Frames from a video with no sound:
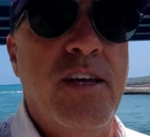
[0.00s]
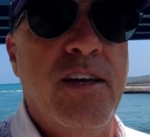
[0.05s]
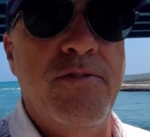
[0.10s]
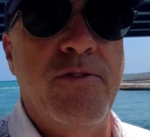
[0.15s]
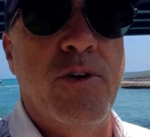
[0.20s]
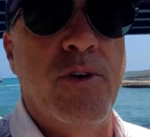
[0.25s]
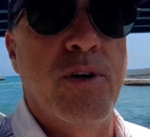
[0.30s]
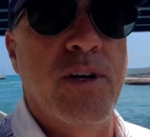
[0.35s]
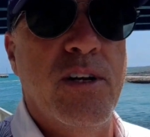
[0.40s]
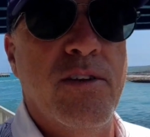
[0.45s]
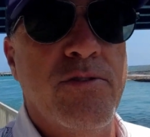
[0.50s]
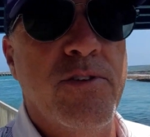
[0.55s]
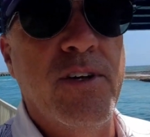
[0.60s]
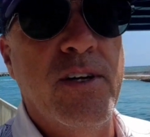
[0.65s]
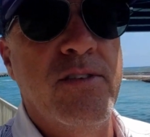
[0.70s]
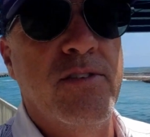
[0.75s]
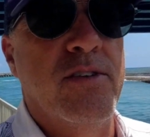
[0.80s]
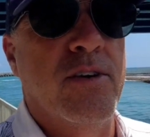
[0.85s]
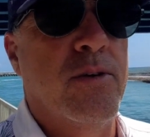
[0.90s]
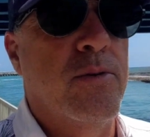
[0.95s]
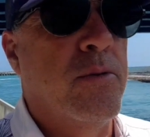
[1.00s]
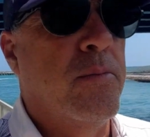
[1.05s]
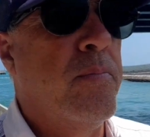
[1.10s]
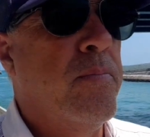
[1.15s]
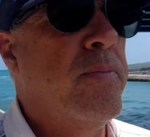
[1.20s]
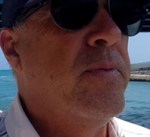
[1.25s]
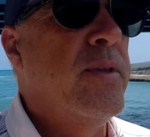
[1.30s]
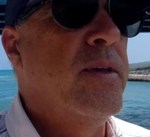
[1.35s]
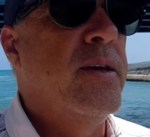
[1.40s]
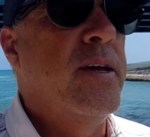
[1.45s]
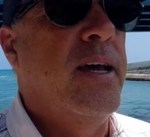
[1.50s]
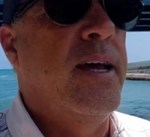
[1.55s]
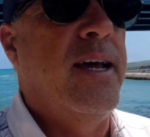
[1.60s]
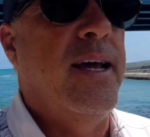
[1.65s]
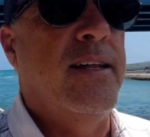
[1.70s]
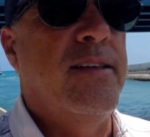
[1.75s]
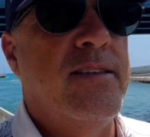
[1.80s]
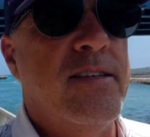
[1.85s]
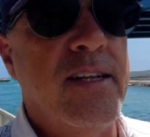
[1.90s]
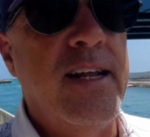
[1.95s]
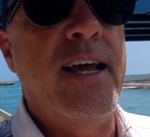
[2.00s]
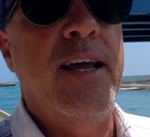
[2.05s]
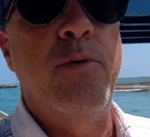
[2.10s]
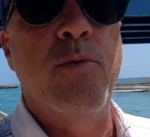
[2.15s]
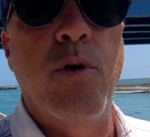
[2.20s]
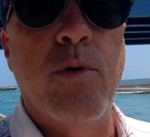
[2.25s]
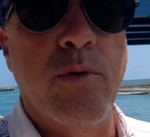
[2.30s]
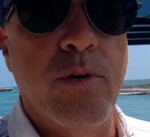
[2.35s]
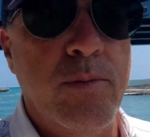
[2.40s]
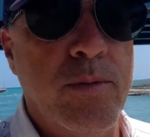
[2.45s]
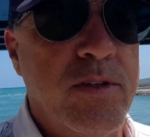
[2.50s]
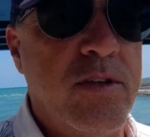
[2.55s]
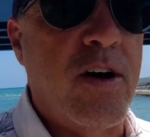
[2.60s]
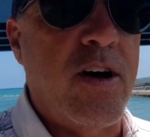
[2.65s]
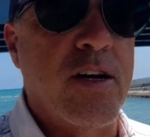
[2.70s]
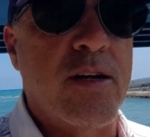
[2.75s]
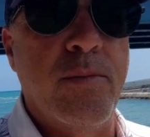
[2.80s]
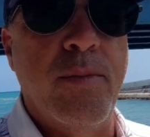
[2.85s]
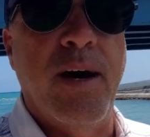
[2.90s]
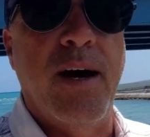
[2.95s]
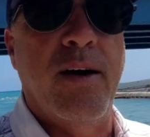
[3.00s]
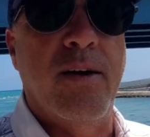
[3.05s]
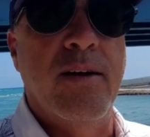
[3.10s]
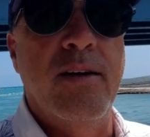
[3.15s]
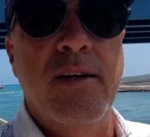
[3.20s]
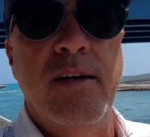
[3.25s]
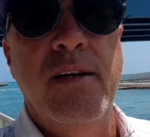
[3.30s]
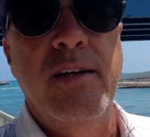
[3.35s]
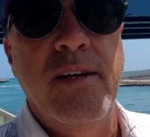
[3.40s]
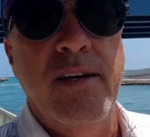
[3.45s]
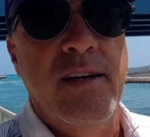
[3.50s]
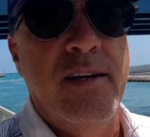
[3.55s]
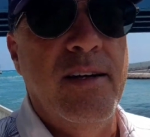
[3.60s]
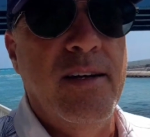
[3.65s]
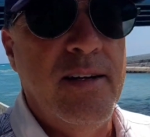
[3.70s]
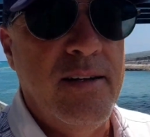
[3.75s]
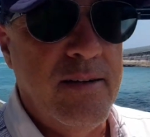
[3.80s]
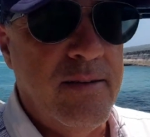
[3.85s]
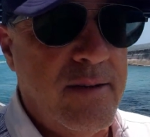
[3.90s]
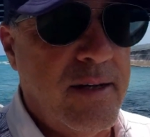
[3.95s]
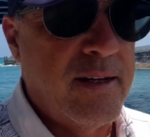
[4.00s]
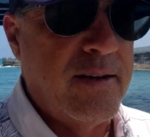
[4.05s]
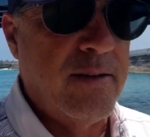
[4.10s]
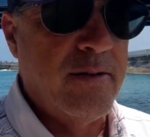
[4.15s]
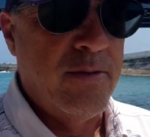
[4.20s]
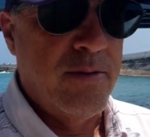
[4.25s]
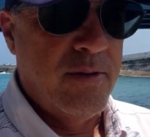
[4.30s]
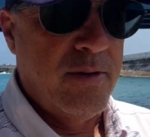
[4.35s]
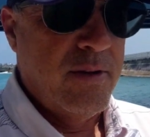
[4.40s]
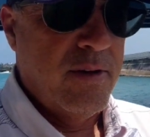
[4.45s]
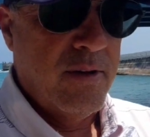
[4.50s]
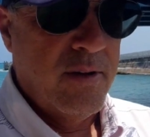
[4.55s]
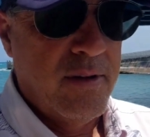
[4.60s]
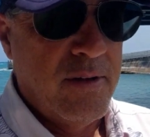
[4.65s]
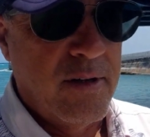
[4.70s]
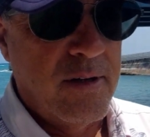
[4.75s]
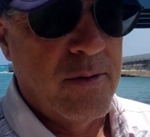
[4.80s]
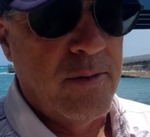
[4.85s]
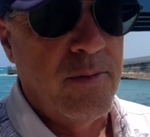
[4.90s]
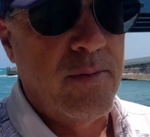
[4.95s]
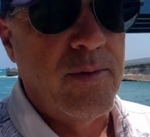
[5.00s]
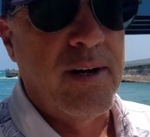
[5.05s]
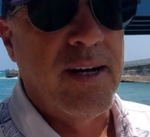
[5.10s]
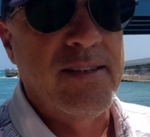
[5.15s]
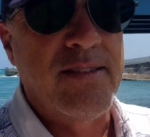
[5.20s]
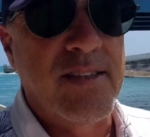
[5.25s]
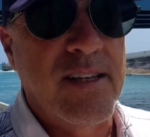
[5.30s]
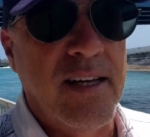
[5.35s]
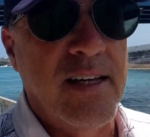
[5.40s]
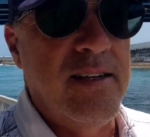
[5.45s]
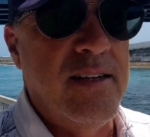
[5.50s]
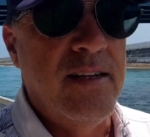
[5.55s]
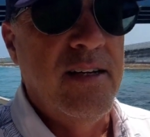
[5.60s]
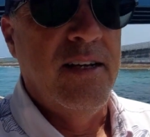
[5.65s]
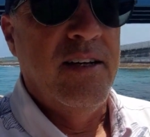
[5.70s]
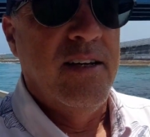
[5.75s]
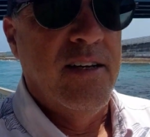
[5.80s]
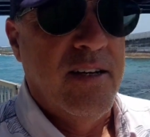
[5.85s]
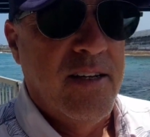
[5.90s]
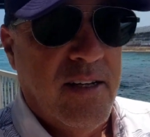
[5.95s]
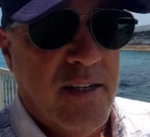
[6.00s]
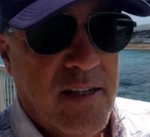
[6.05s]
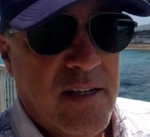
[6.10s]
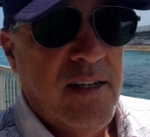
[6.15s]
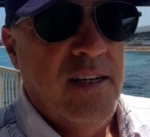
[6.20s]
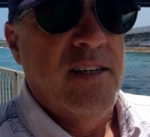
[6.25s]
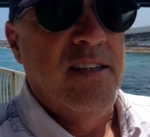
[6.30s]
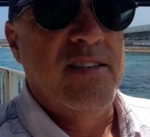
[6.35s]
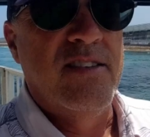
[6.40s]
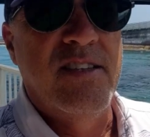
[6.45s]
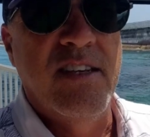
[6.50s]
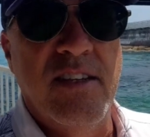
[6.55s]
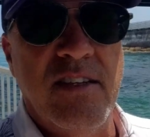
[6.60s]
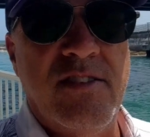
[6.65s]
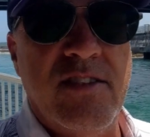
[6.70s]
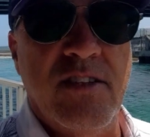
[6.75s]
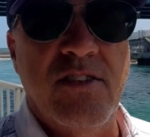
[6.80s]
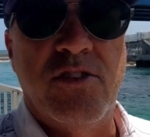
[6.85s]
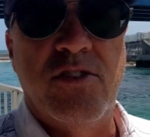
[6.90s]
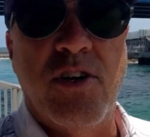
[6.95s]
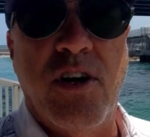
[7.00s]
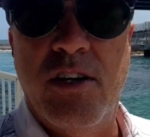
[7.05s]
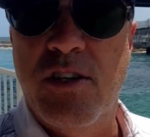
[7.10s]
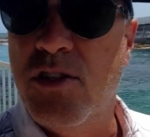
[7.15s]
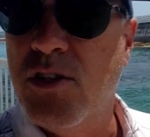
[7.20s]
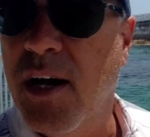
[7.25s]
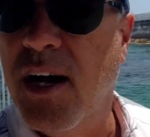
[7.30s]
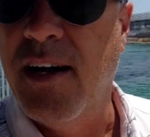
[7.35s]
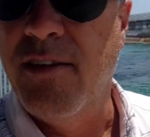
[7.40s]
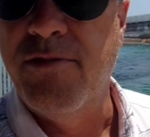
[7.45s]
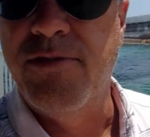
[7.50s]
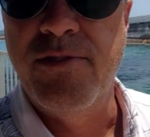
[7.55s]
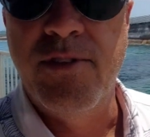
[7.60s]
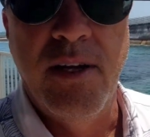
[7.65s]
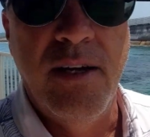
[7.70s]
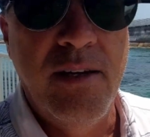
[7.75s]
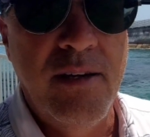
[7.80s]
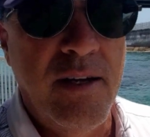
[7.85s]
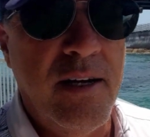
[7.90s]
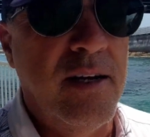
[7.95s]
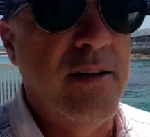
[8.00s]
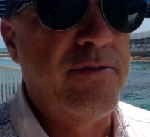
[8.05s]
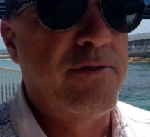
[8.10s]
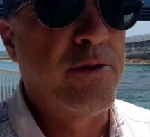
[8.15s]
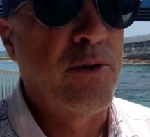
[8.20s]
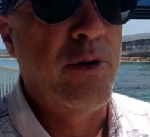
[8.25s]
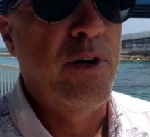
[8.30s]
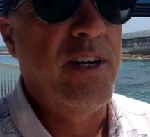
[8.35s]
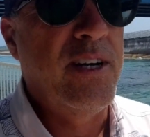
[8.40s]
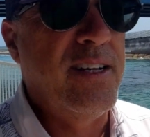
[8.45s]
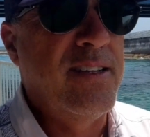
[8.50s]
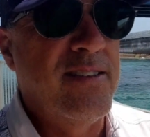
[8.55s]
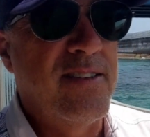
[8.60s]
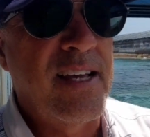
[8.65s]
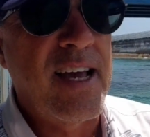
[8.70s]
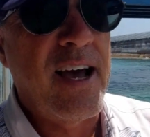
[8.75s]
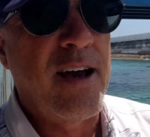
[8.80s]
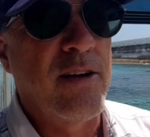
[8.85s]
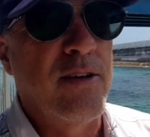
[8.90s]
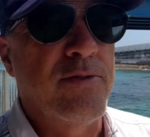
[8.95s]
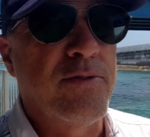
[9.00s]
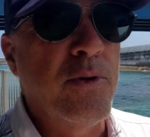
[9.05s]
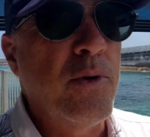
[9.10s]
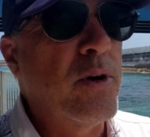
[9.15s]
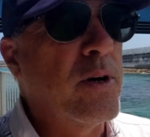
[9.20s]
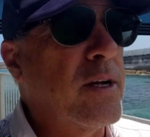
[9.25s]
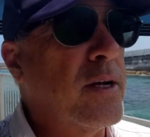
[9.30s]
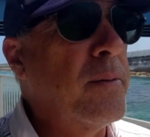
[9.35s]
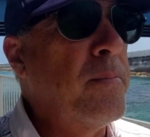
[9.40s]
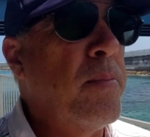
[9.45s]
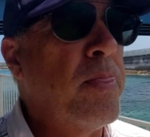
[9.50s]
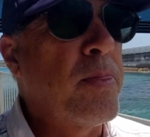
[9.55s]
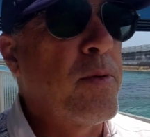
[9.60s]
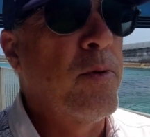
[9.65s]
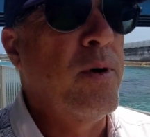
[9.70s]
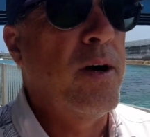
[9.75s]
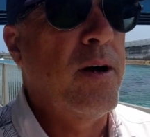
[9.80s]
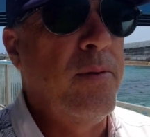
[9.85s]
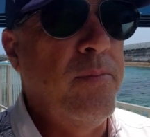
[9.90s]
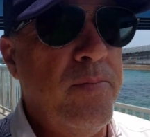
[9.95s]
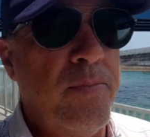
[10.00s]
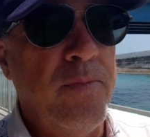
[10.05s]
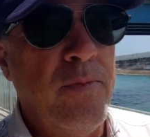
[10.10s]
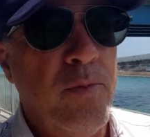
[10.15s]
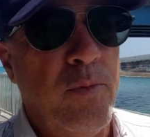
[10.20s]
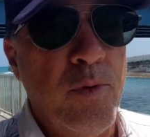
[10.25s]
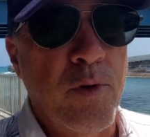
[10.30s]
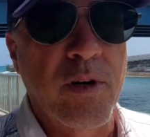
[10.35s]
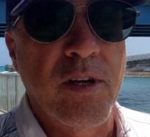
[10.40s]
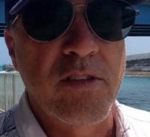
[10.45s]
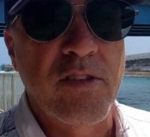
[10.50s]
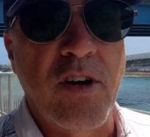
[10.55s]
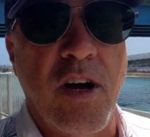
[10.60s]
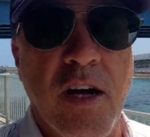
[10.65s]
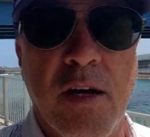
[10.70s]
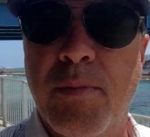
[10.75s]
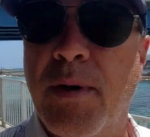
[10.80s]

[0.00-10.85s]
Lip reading: if you're in a flood zone. And today what we're going to be talking about, and you know, I said, is citizens trying to drive Floridians out of Florida. Well, we're going to talk